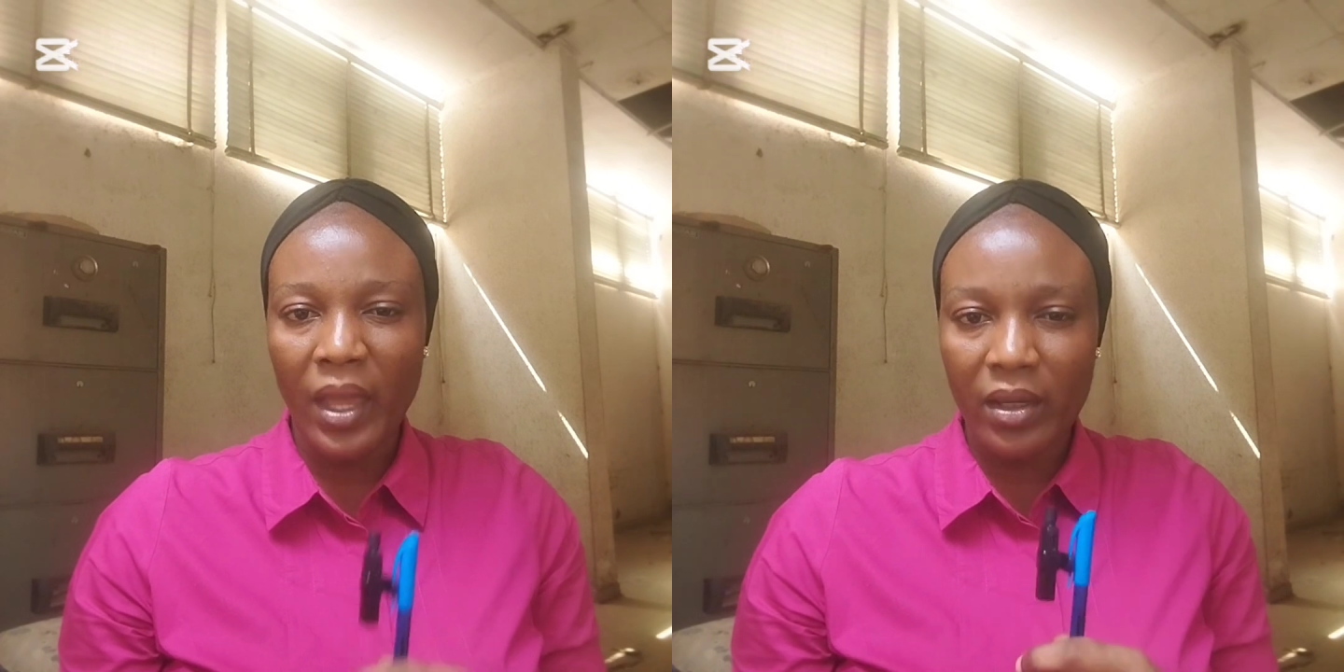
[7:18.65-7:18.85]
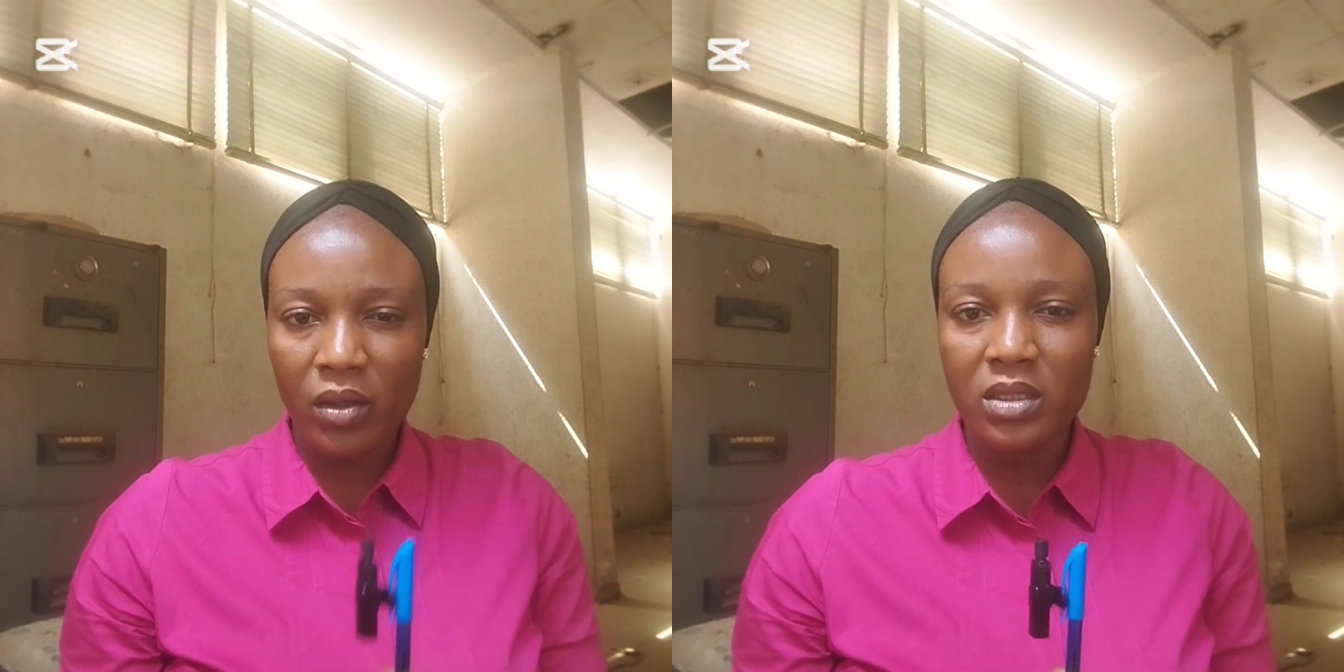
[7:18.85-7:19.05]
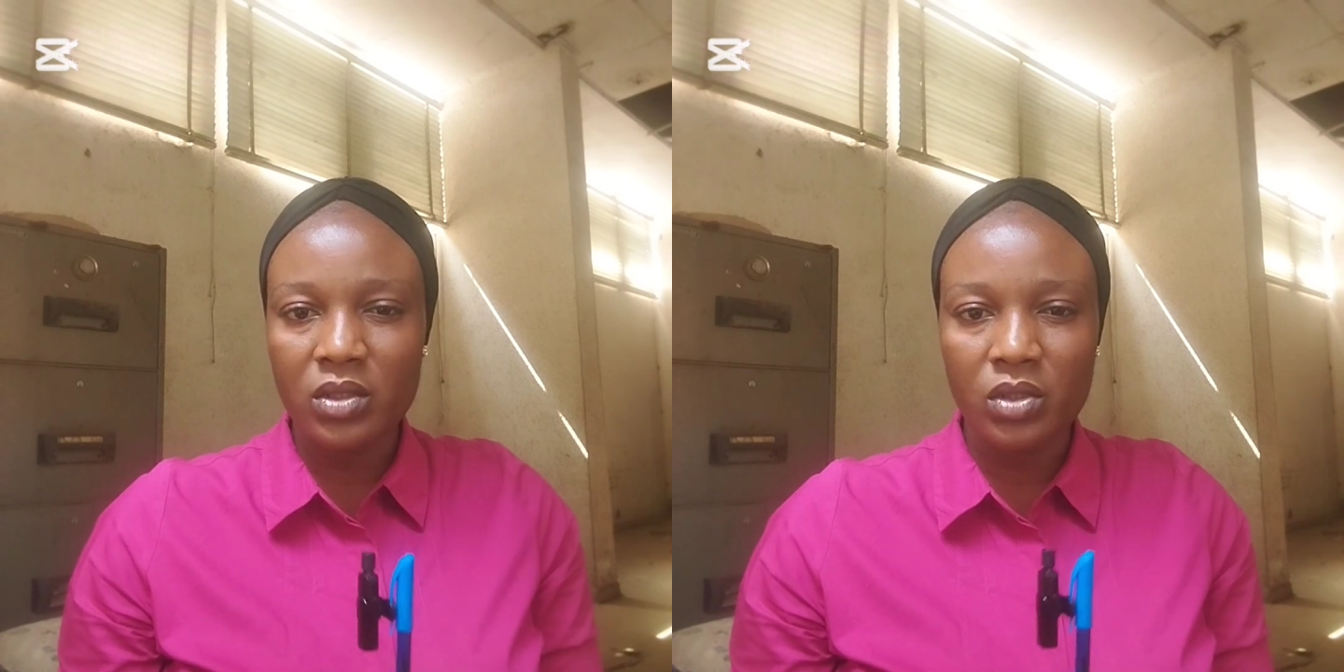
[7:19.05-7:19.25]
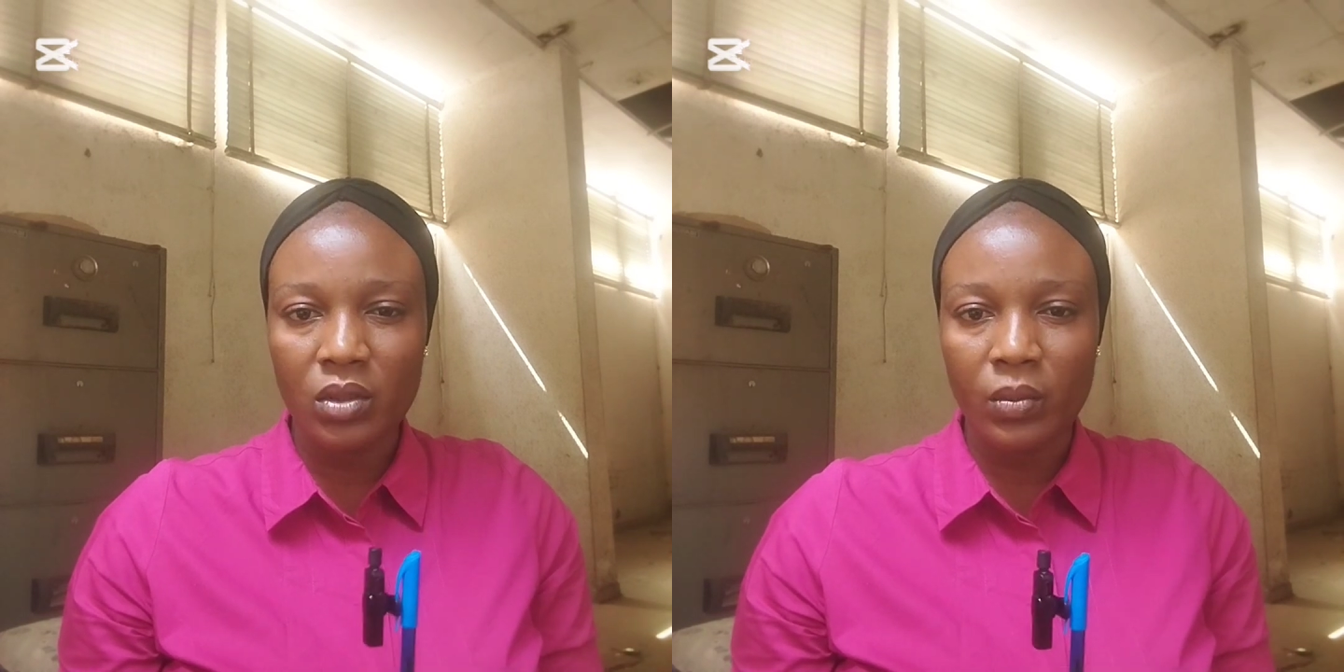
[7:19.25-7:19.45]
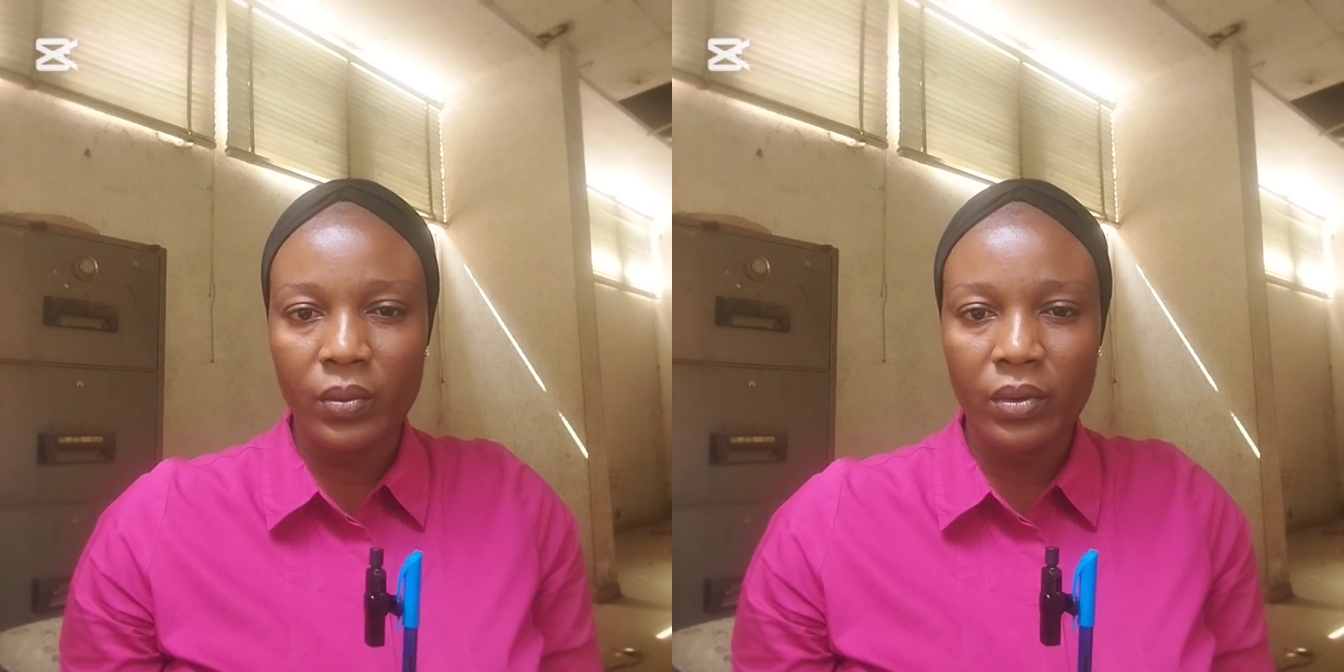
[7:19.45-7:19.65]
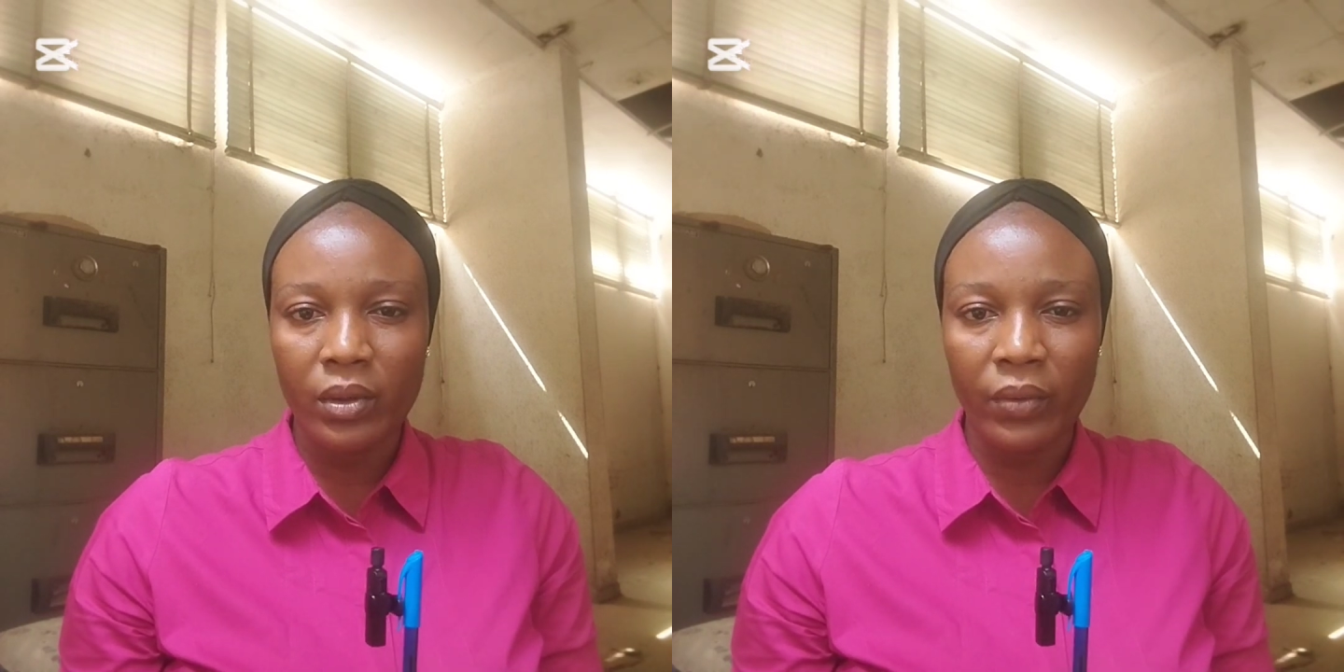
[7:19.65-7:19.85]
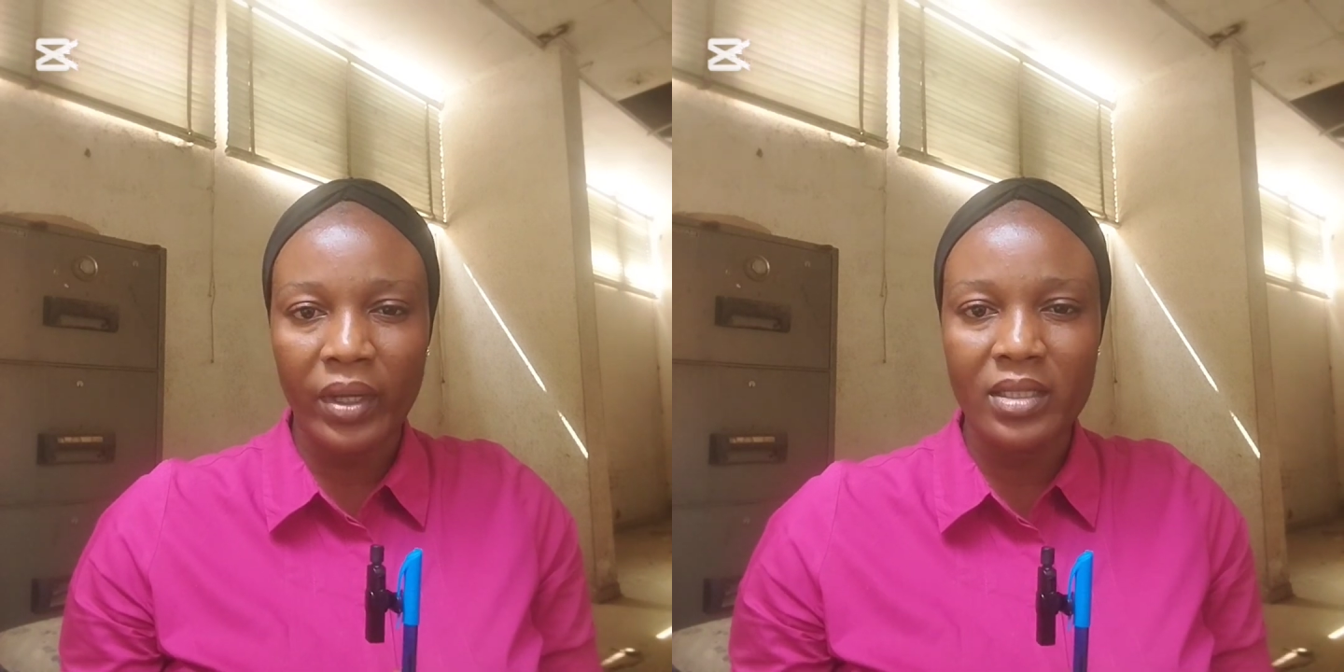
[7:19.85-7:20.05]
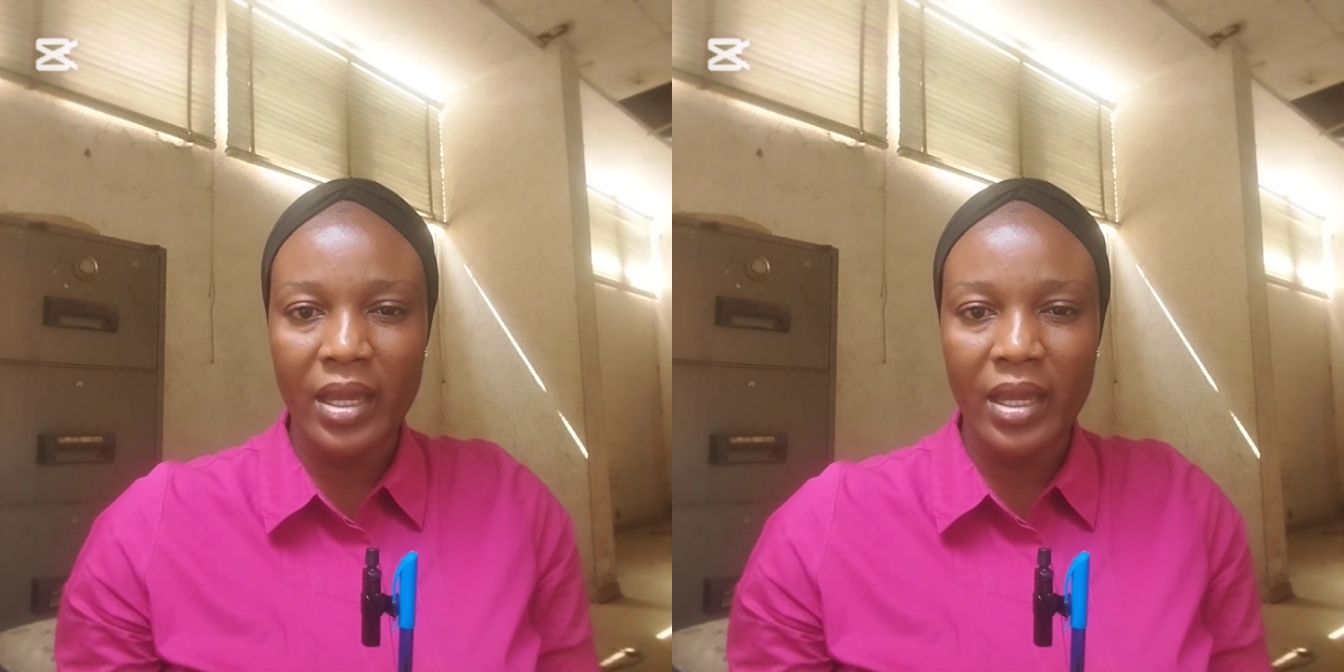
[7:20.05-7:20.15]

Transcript: I got the job. All right.